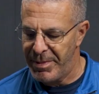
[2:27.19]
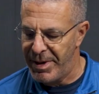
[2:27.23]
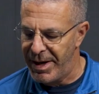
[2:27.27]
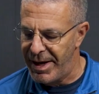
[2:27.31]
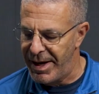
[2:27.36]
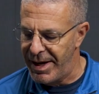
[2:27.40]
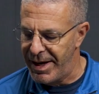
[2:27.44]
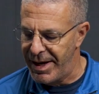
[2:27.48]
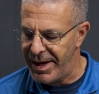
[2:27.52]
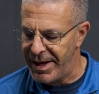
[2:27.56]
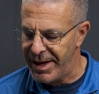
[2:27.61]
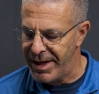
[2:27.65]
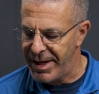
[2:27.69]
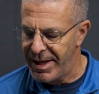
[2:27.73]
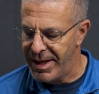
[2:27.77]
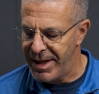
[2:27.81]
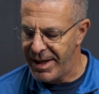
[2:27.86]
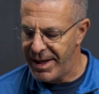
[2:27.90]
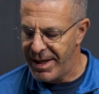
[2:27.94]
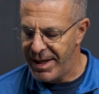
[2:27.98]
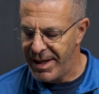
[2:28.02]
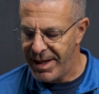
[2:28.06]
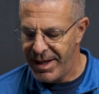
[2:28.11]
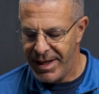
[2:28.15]
my
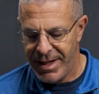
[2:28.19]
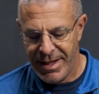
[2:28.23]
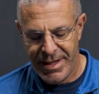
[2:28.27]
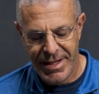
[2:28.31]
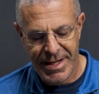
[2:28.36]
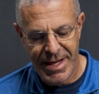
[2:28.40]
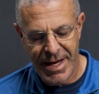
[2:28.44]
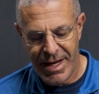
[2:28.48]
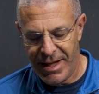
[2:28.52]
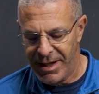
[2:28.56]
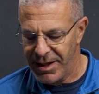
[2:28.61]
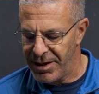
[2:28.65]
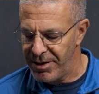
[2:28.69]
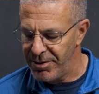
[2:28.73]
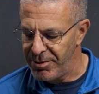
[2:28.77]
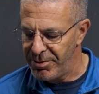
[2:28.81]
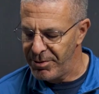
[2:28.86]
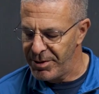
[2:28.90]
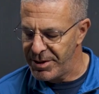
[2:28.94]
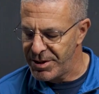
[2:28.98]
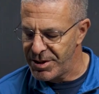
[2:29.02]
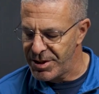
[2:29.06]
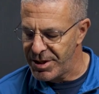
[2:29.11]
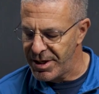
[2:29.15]
yellow,
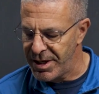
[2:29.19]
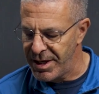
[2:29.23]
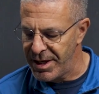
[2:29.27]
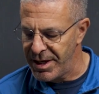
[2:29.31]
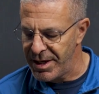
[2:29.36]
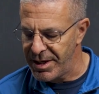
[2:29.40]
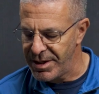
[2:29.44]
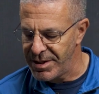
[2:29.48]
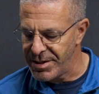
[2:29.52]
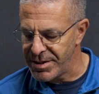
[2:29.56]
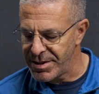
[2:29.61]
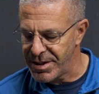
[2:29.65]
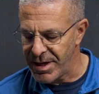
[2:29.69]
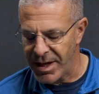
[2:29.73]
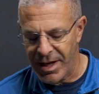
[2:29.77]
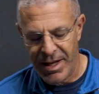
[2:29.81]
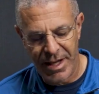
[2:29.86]
which is